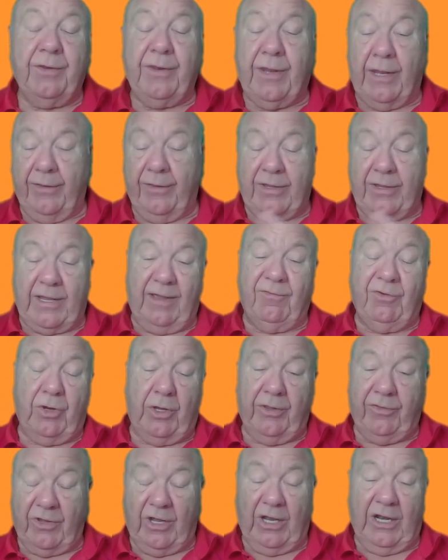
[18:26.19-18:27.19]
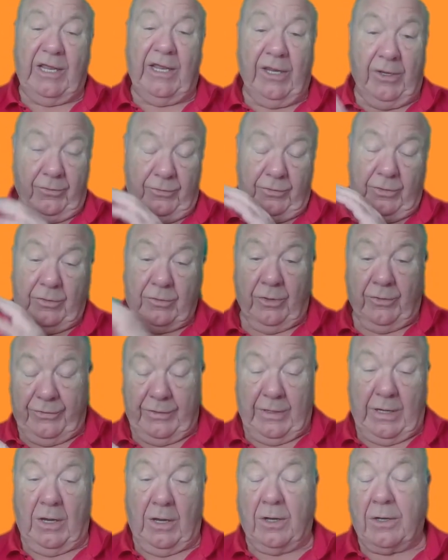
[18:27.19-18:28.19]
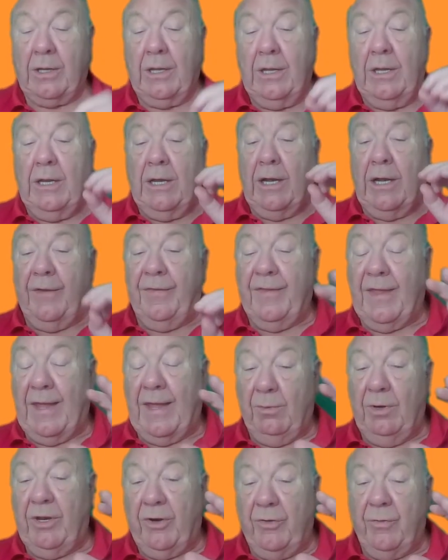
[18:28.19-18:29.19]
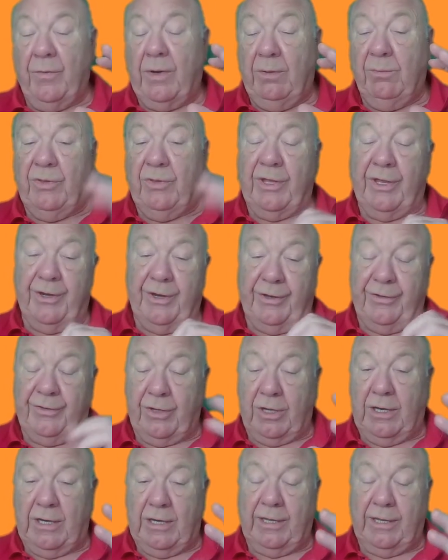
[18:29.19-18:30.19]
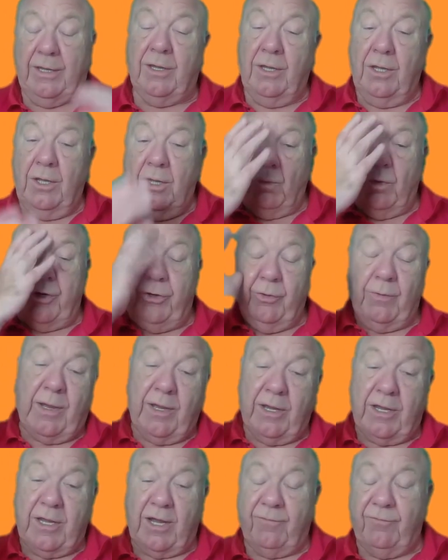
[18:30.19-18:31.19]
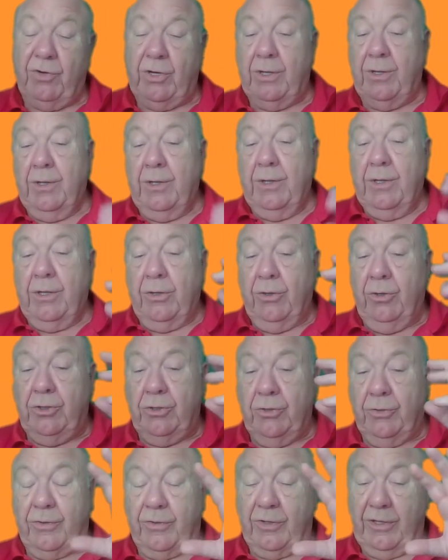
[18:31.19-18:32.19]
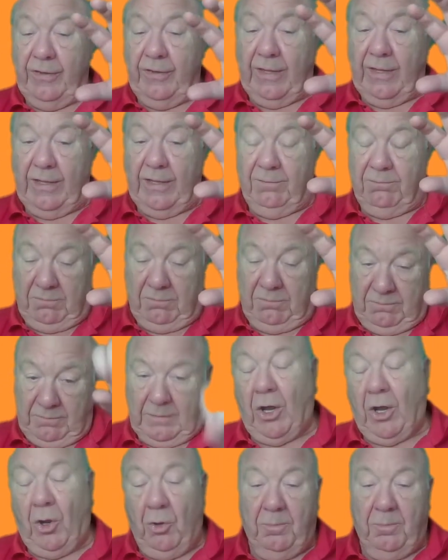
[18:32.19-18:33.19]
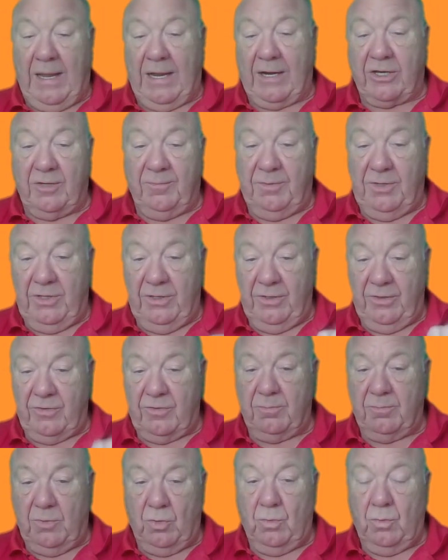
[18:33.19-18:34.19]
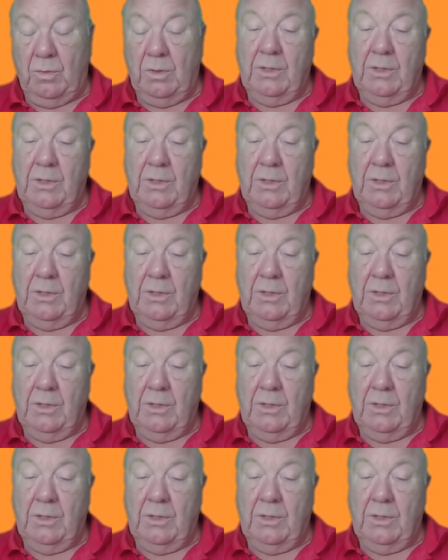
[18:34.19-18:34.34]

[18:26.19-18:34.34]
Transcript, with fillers: Now the covered eye is dilating because it's got dark and that will agree with it and dilate. When you uncover it, you should see that go back to being small.